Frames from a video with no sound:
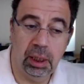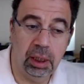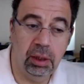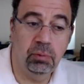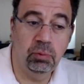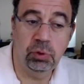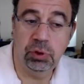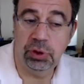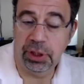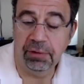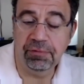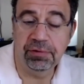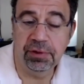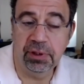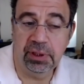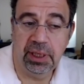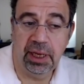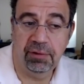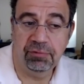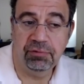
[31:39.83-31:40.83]
would
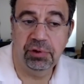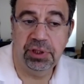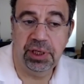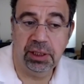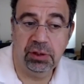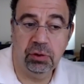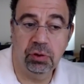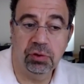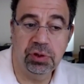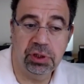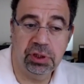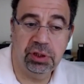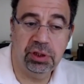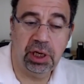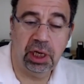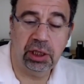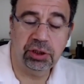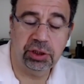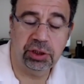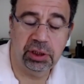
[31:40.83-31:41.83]
definitely have to take those
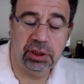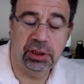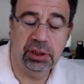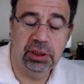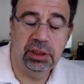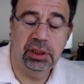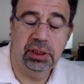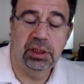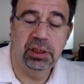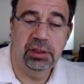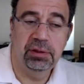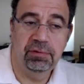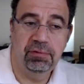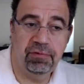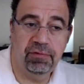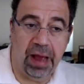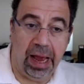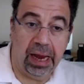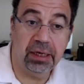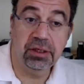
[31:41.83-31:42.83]
international
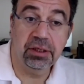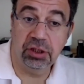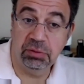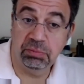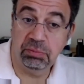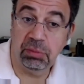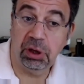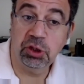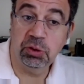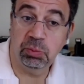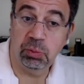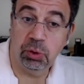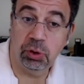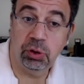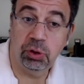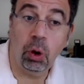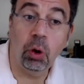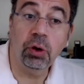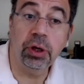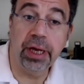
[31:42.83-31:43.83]
factors much
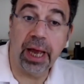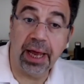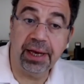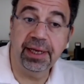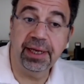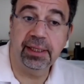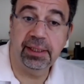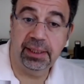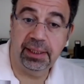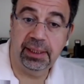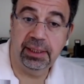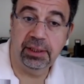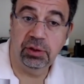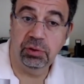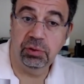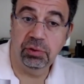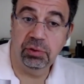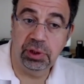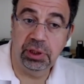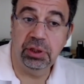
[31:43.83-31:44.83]
more organically
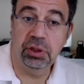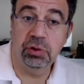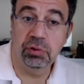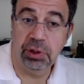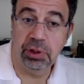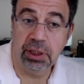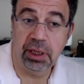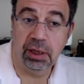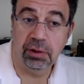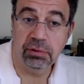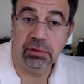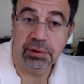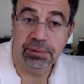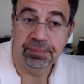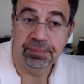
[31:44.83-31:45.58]
into account.